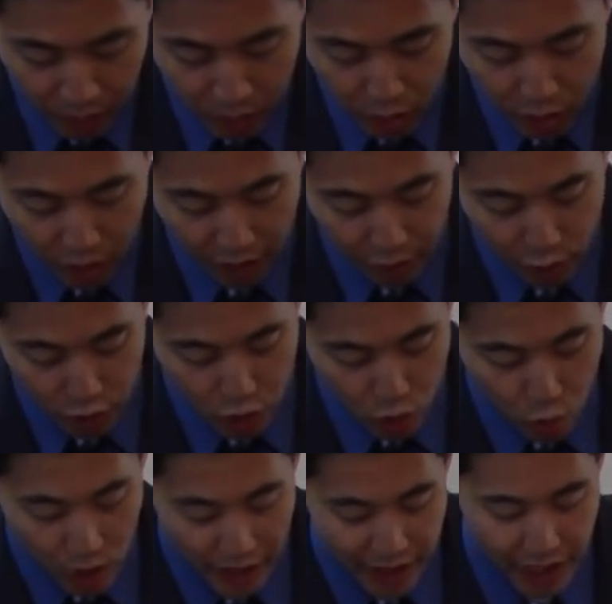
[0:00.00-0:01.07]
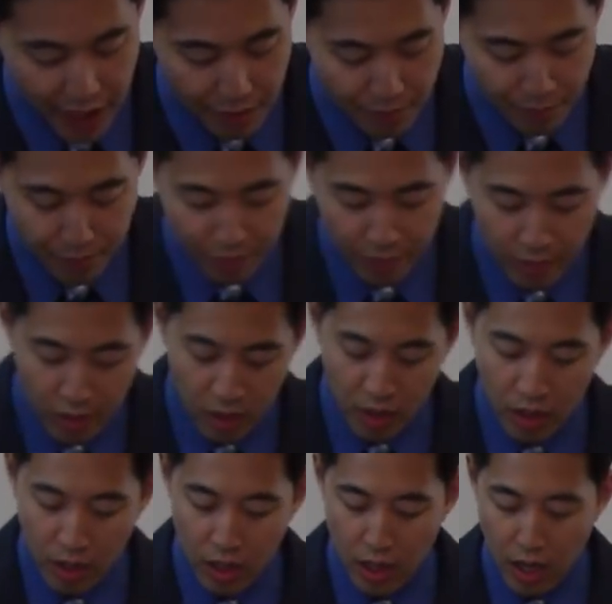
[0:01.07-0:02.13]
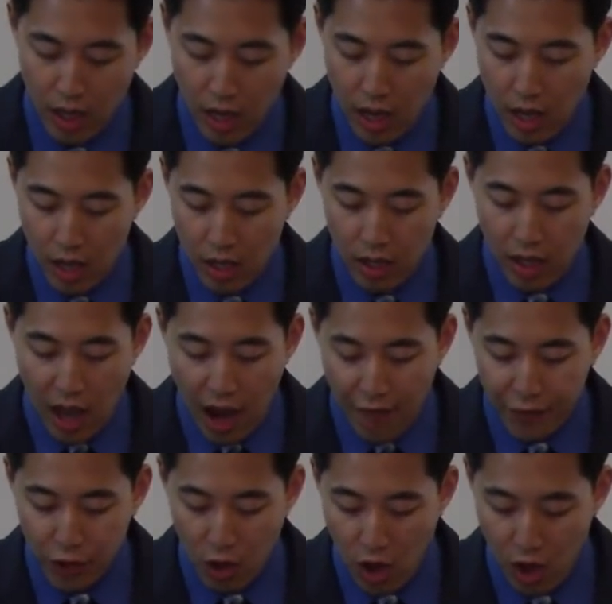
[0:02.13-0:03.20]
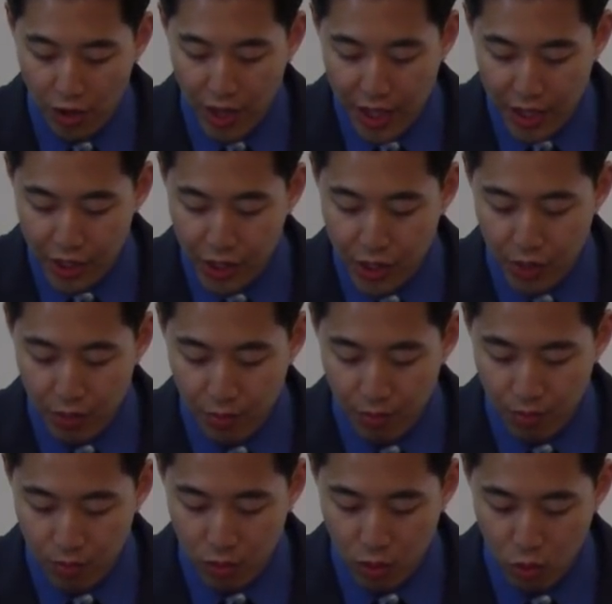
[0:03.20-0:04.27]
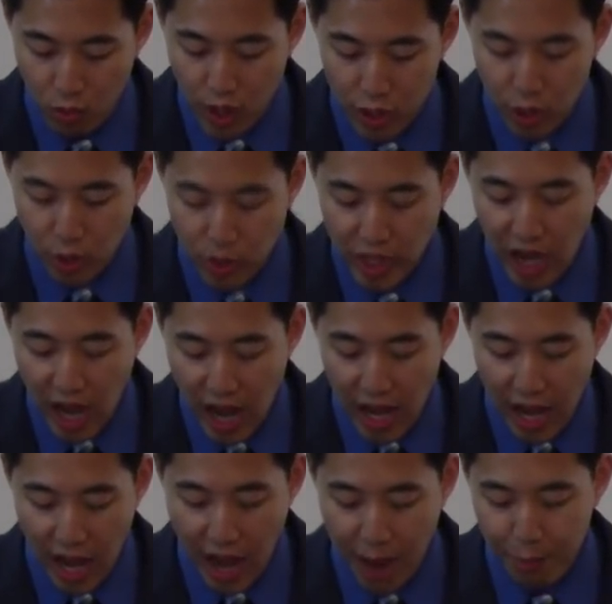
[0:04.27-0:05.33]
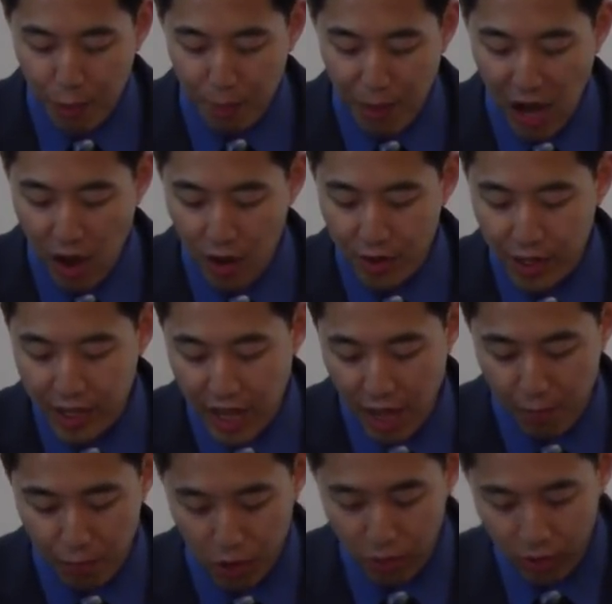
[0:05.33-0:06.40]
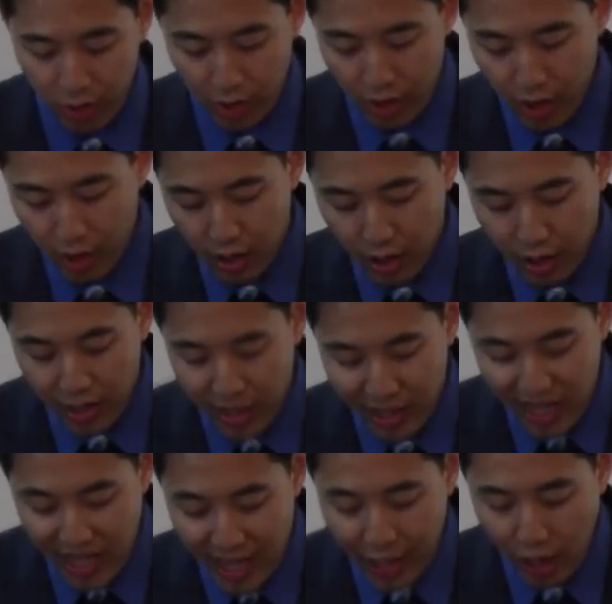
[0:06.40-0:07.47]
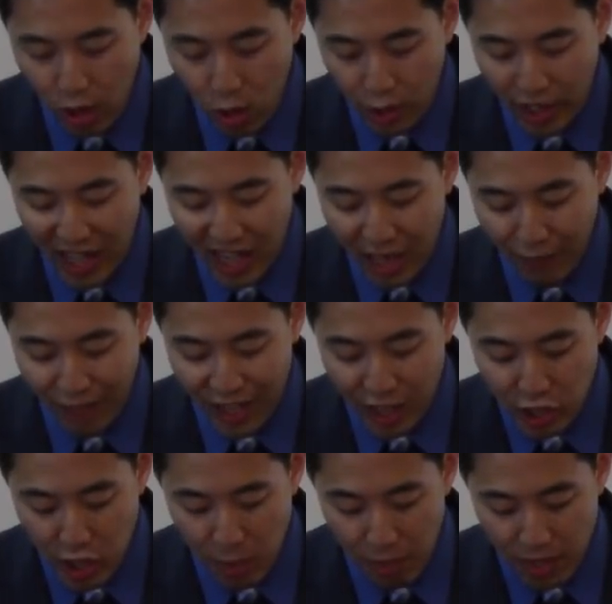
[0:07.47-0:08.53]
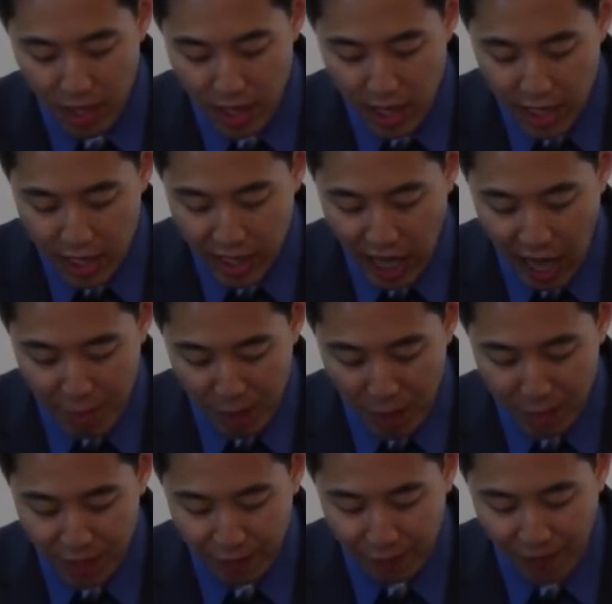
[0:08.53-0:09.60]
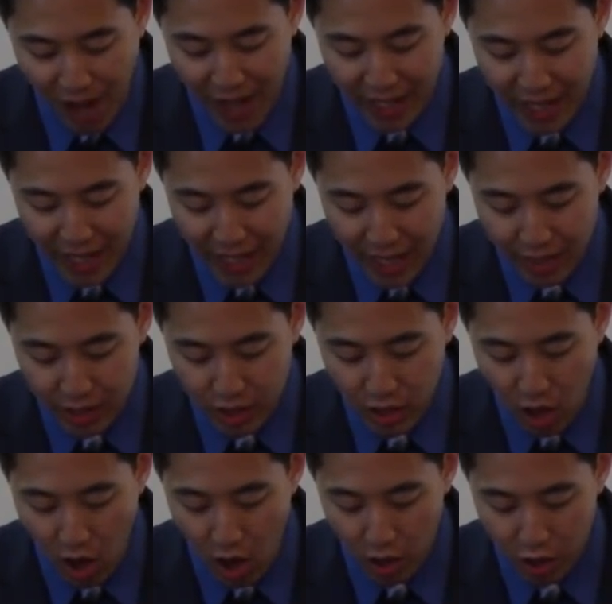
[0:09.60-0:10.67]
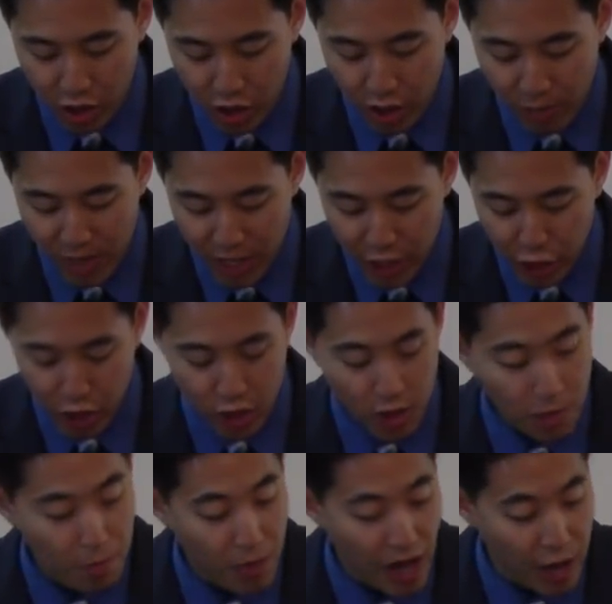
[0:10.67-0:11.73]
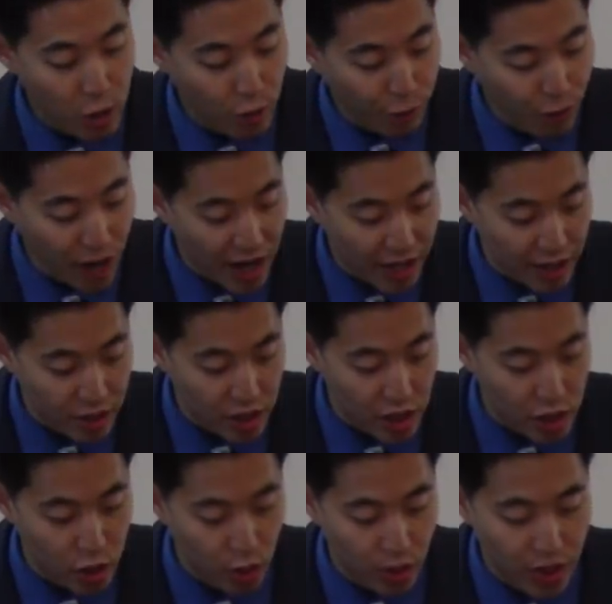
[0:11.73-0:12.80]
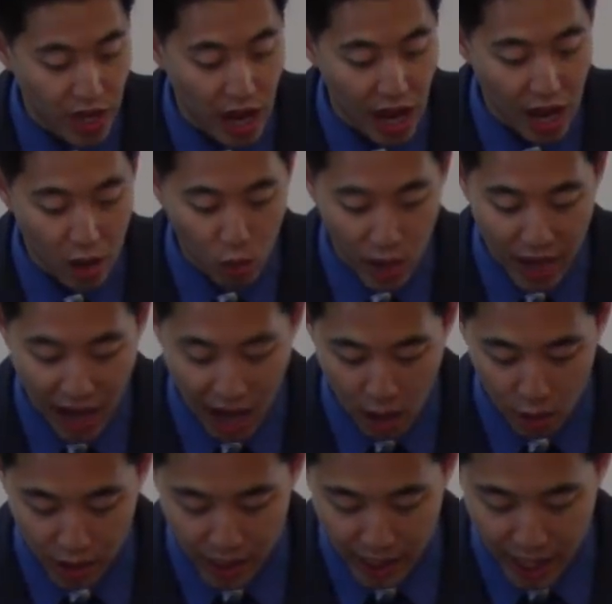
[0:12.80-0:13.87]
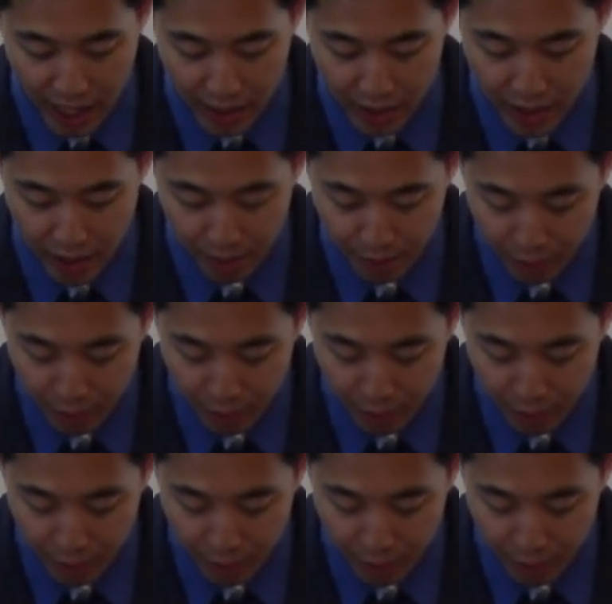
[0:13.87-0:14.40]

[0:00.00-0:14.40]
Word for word: Look at verse 20. After all this, when Josiah had prepared the temple, Necho, king of Egypt, came up to fight against Carchemish by Euphrates, and Josiah went out against him.